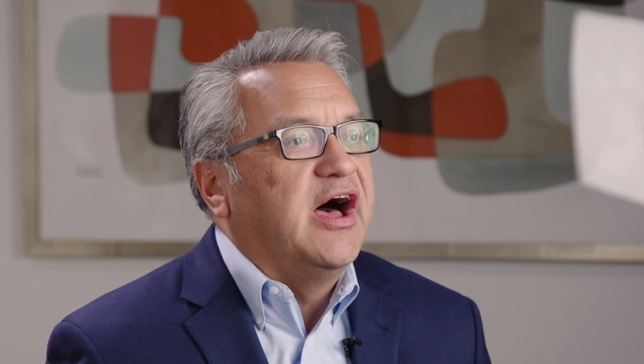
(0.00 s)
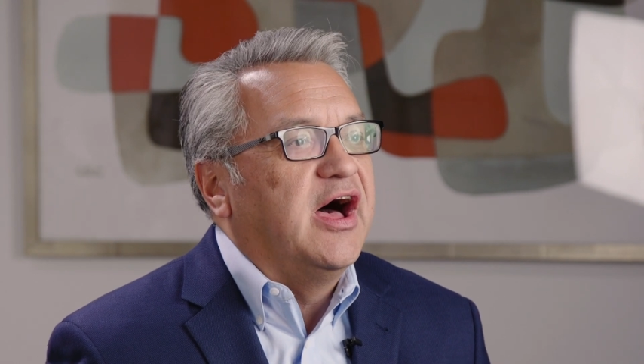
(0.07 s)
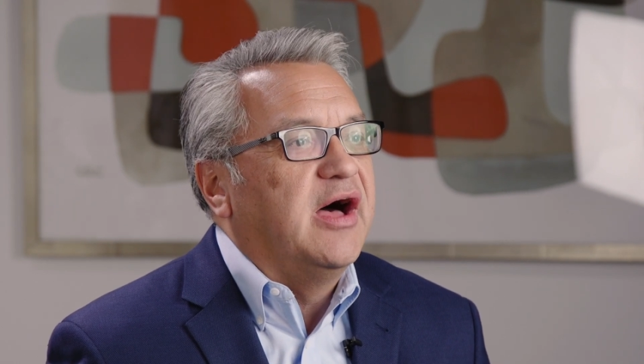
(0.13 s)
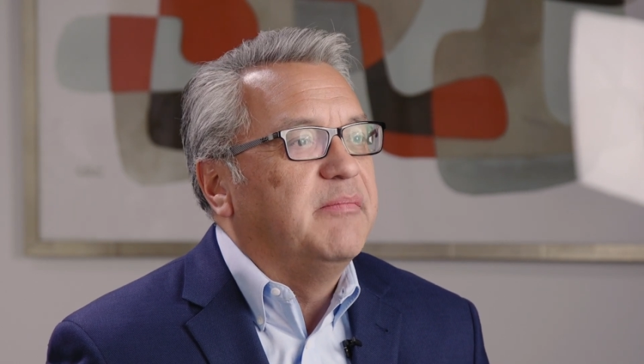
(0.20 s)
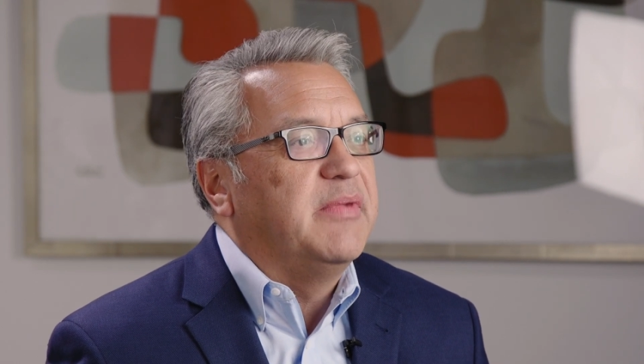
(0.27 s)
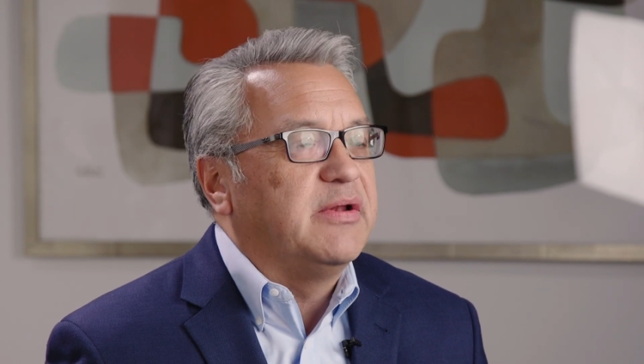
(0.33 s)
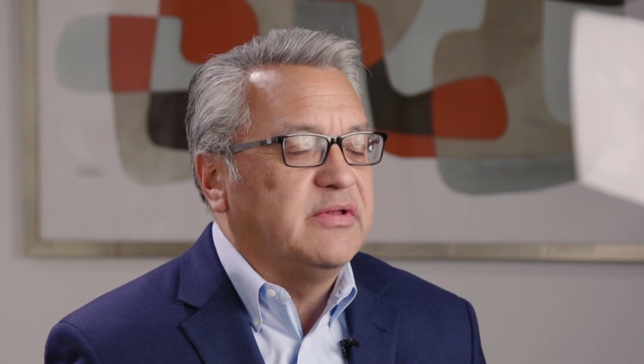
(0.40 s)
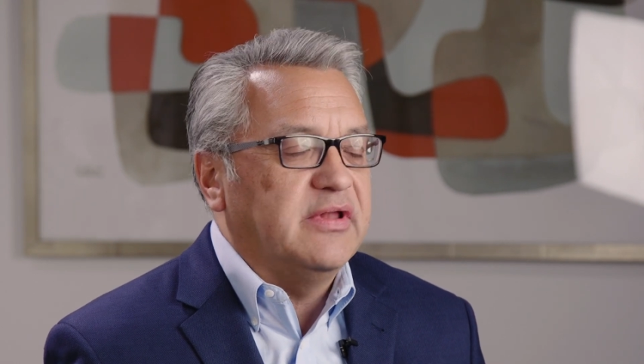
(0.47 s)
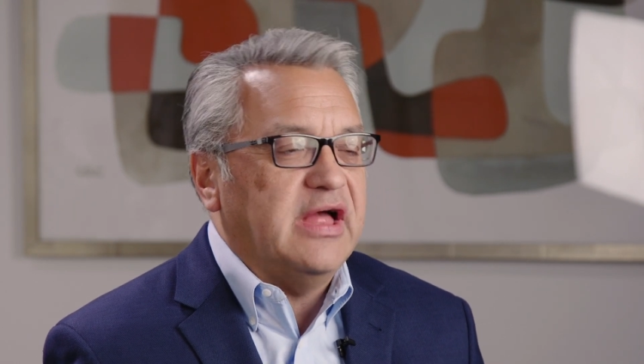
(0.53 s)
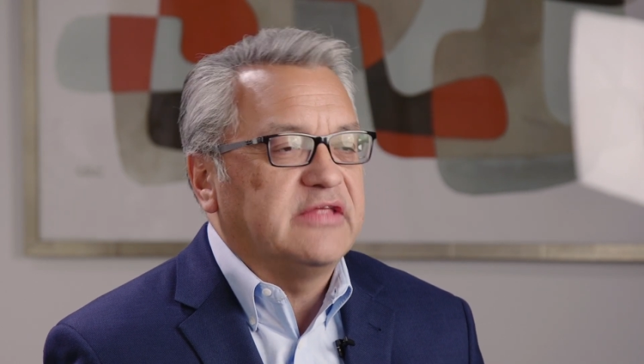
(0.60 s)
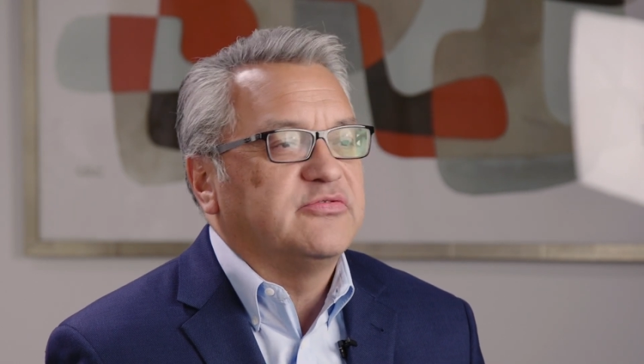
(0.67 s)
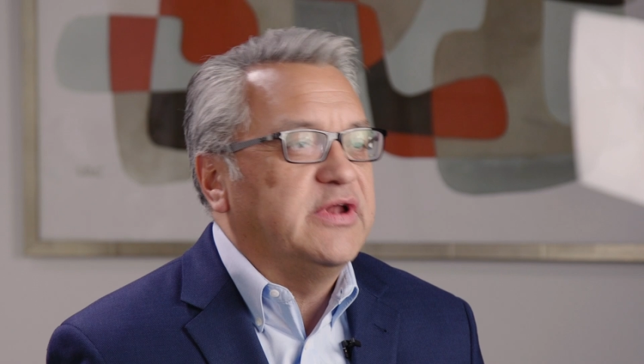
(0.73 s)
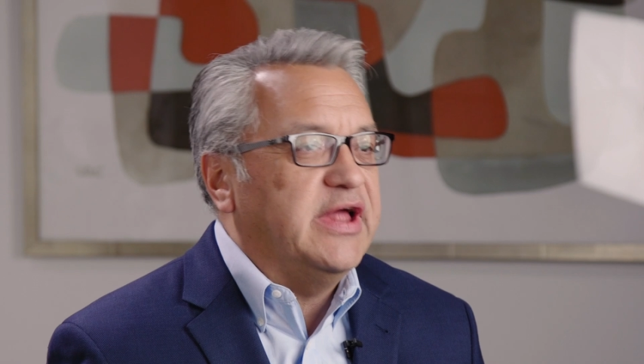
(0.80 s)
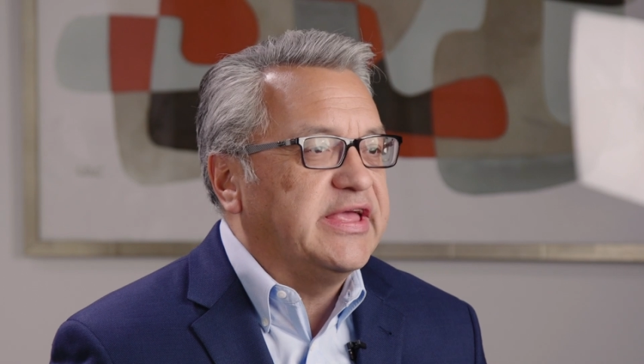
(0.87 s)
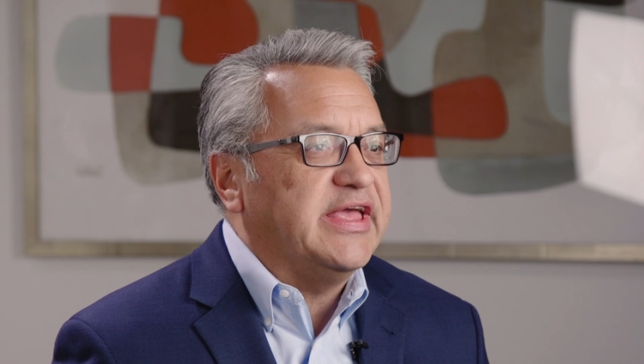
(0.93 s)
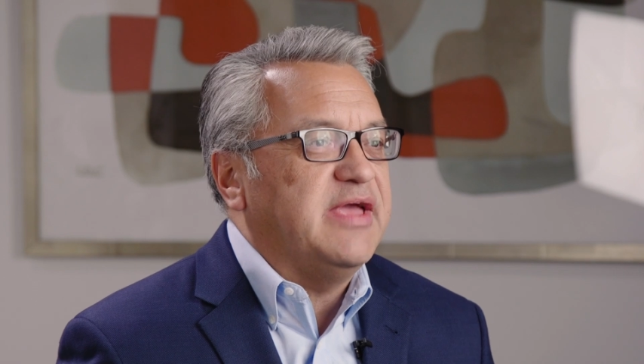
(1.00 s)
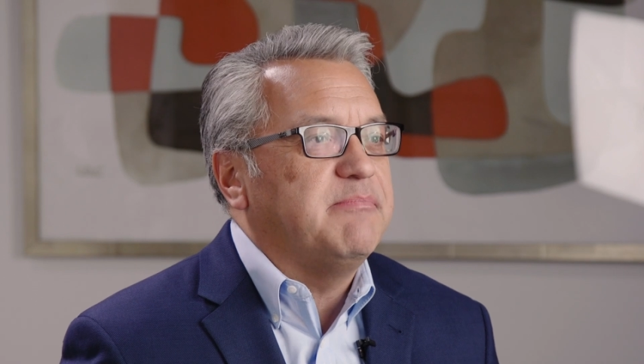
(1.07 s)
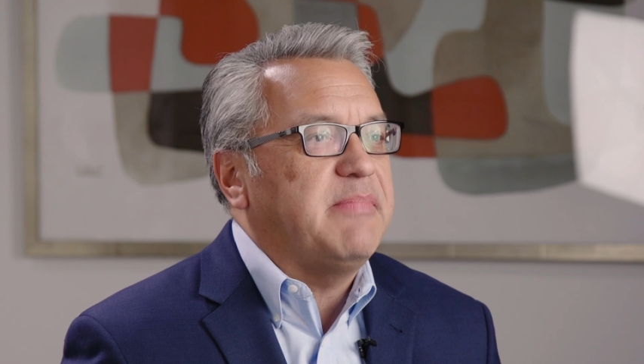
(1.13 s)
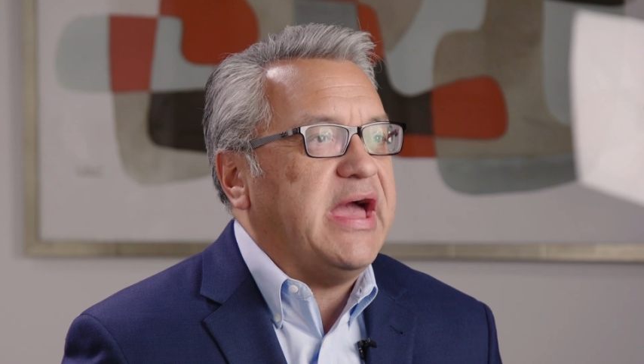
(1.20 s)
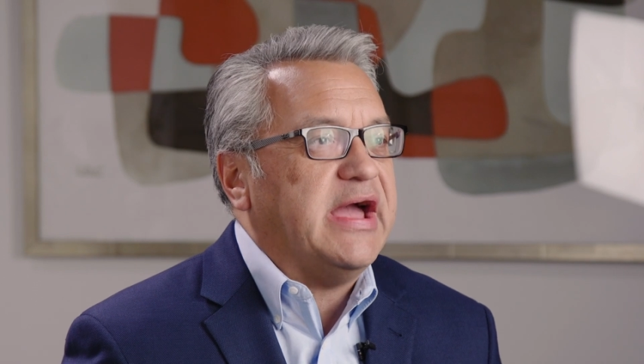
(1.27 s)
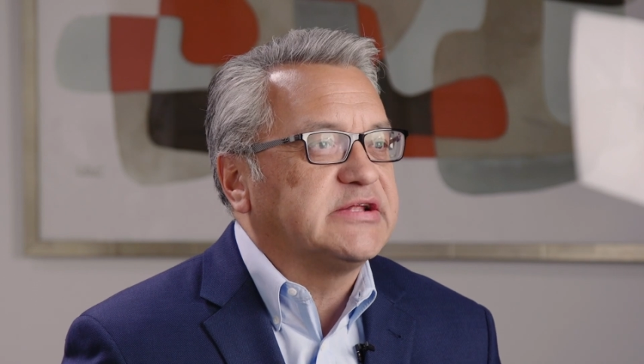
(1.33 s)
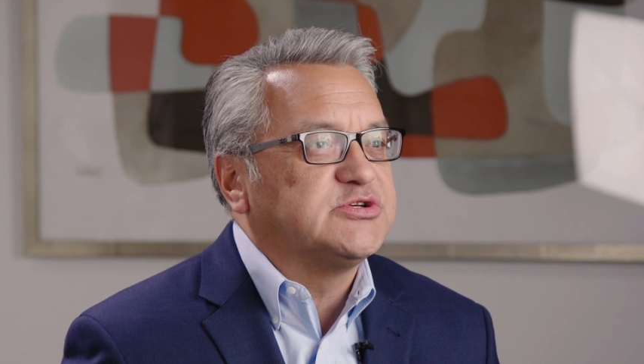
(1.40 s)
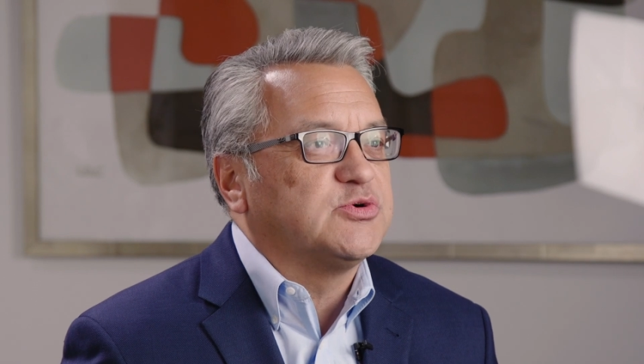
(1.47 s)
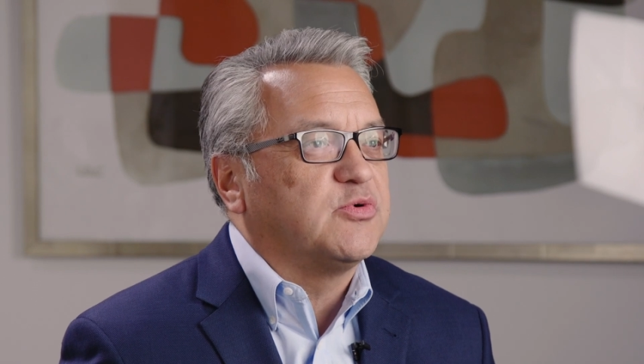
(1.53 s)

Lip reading: And that's when I came back